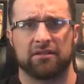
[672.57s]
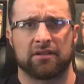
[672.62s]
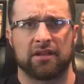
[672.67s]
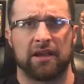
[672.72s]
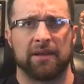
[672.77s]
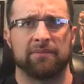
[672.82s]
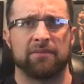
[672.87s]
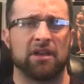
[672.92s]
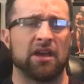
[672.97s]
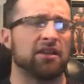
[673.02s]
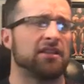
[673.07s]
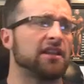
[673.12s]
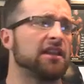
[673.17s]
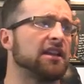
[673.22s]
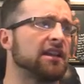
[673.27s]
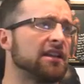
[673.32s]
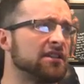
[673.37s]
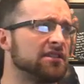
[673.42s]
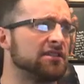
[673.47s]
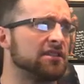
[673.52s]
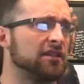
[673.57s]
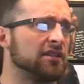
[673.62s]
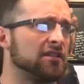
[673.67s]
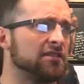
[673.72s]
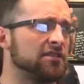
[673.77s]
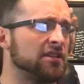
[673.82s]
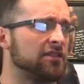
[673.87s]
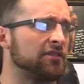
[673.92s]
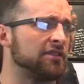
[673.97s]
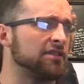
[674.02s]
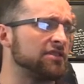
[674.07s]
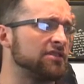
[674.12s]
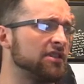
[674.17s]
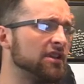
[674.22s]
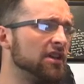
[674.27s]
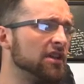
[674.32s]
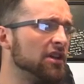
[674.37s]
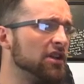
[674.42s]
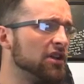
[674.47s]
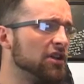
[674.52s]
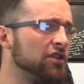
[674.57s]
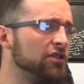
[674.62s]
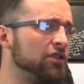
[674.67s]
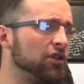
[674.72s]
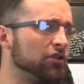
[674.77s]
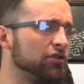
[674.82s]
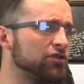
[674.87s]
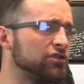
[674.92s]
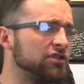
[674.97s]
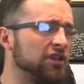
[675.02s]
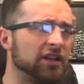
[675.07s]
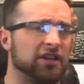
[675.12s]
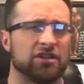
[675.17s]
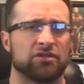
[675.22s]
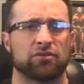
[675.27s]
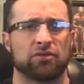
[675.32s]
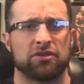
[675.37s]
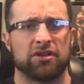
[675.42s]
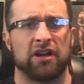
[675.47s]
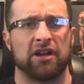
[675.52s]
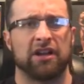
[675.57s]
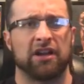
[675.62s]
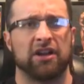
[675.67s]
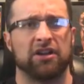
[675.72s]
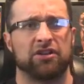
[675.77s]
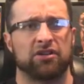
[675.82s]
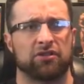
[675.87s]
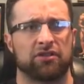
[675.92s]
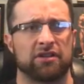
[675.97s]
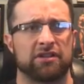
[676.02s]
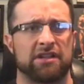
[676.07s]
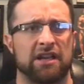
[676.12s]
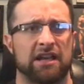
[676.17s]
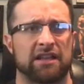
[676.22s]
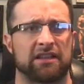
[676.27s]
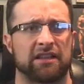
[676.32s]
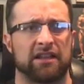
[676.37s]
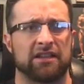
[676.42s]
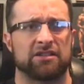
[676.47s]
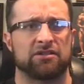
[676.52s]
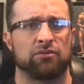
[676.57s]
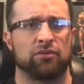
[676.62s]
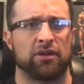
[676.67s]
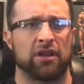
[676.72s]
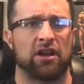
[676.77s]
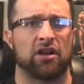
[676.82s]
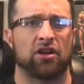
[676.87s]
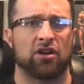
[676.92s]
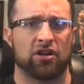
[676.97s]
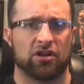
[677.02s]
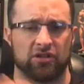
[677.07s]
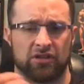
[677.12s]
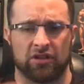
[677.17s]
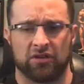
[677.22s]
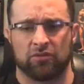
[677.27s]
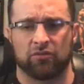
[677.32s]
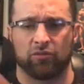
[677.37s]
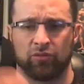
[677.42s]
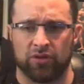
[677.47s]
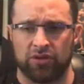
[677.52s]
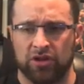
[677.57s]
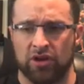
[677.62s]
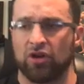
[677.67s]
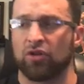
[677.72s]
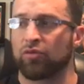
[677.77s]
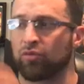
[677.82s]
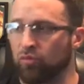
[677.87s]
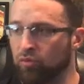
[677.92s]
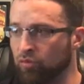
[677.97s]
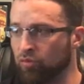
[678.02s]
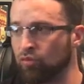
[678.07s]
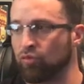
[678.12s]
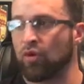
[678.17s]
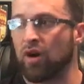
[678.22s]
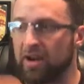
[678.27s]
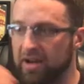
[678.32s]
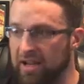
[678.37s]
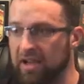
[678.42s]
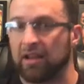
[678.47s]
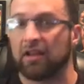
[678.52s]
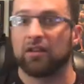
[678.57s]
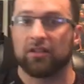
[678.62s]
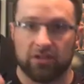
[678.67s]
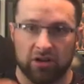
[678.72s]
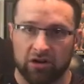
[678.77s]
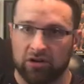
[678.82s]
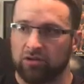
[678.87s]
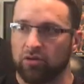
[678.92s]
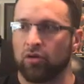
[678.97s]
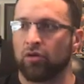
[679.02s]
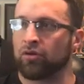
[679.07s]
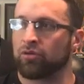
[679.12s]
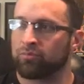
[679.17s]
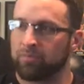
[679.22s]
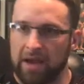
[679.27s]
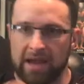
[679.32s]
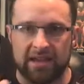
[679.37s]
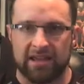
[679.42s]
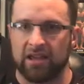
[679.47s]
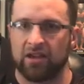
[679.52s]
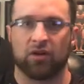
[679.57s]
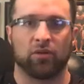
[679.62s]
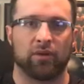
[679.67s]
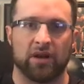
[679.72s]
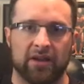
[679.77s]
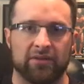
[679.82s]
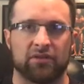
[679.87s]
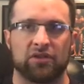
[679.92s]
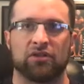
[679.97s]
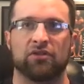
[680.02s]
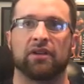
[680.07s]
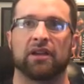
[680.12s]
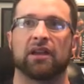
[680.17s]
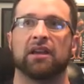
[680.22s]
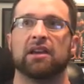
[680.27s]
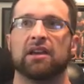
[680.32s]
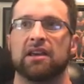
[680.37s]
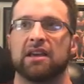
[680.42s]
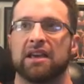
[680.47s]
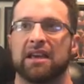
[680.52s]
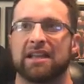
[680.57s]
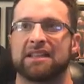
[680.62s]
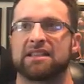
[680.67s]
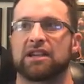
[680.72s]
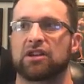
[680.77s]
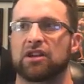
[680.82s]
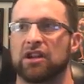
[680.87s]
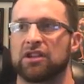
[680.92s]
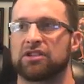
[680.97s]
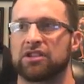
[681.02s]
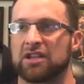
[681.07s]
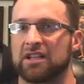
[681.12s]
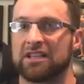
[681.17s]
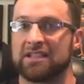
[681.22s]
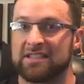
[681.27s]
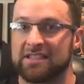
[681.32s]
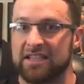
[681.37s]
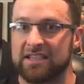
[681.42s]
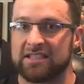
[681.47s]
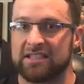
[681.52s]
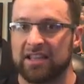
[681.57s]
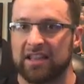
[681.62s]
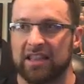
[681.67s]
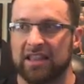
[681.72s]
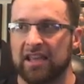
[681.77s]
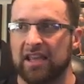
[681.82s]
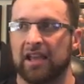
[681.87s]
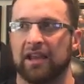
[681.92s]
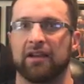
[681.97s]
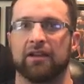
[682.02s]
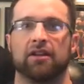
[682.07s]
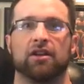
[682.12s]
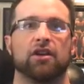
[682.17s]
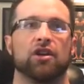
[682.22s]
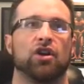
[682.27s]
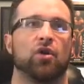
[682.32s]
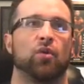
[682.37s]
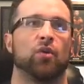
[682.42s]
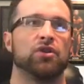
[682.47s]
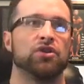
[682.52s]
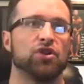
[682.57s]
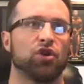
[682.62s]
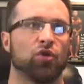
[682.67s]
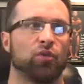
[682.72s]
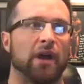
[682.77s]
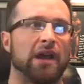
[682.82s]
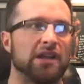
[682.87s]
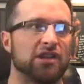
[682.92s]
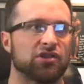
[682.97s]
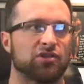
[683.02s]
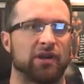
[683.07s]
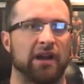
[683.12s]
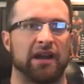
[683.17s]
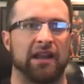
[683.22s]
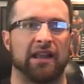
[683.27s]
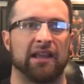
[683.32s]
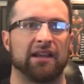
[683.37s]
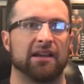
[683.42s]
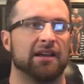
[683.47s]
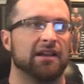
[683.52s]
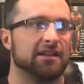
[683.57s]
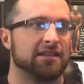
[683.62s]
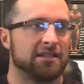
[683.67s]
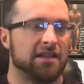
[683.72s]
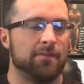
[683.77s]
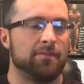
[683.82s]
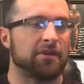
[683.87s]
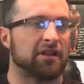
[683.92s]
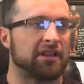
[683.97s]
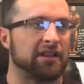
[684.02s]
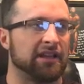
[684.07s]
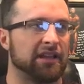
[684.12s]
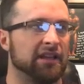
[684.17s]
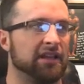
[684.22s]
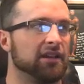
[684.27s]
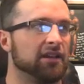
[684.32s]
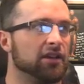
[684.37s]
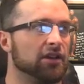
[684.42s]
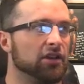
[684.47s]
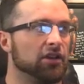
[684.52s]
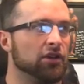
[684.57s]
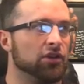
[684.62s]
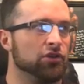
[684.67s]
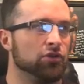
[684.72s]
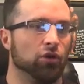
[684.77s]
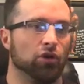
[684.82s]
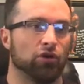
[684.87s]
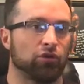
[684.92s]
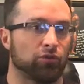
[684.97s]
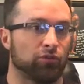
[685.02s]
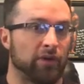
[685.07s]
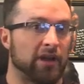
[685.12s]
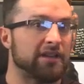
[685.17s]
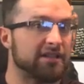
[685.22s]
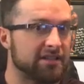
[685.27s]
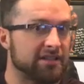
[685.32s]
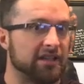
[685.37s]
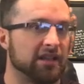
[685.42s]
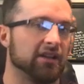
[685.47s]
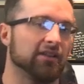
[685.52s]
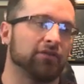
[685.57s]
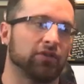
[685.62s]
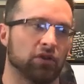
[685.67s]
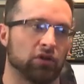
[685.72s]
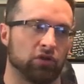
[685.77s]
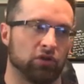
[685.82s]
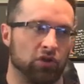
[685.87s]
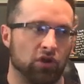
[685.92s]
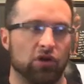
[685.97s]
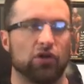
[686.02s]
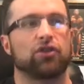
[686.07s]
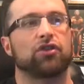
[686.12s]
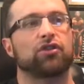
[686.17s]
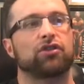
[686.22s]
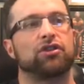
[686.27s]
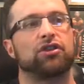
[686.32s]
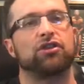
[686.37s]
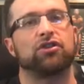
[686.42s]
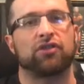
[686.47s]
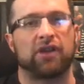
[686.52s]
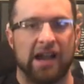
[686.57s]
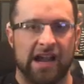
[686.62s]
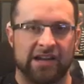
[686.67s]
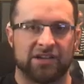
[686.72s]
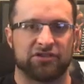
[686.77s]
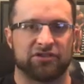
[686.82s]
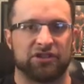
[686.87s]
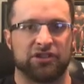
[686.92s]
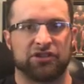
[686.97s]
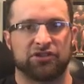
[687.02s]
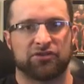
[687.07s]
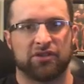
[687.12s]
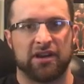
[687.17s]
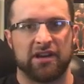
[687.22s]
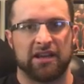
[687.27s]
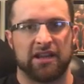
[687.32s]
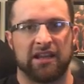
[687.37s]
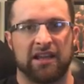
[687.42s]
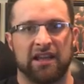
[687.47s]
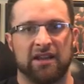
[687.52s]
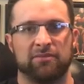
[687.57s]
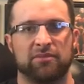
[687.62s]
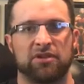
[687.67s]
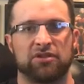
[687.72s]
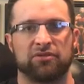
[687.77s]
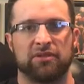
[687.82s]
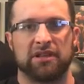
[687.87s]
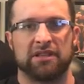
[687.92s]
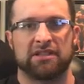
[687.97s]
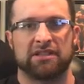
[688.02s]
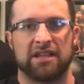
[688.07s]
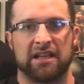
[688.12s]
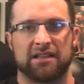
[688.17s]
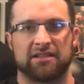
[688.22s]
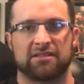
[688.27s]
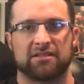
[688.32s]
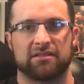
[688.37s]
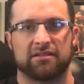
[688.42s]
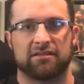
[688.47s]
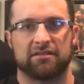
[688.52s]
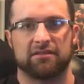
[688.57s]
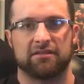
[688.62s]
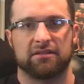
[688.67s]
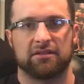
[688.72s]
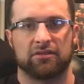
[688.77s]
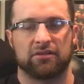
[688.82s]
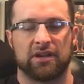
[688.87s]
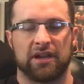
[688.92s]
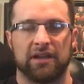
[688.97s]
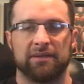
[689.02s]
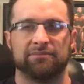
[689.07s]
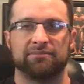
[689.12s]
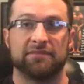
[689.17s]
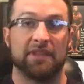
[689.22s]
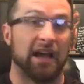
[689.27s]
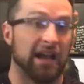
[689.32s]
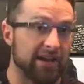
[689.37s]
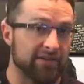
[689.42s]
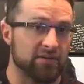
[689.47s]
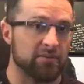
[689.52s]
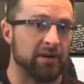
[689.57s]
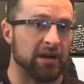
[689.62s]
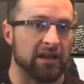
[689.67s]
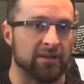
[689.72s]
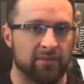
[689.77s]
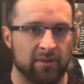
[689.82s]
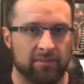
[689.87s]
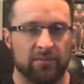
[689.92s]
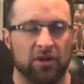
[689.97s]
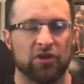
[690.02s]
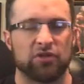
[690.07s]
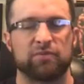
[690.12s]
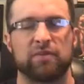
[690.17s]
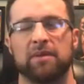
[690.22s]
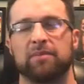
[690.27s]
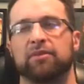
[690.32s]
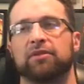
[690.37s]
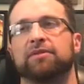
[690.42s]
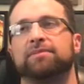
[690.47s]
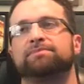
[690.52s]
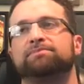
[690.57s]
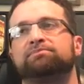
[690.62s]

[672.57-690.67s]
Okay. The other thing to consider is those studies were done in endurance athletes, where when they're running, or biking, or whatever they're doing, it's a consistent thing. When you're weight training, typically you're resting for longer than you're actually training in between sets. Okay, not everybody, but most people.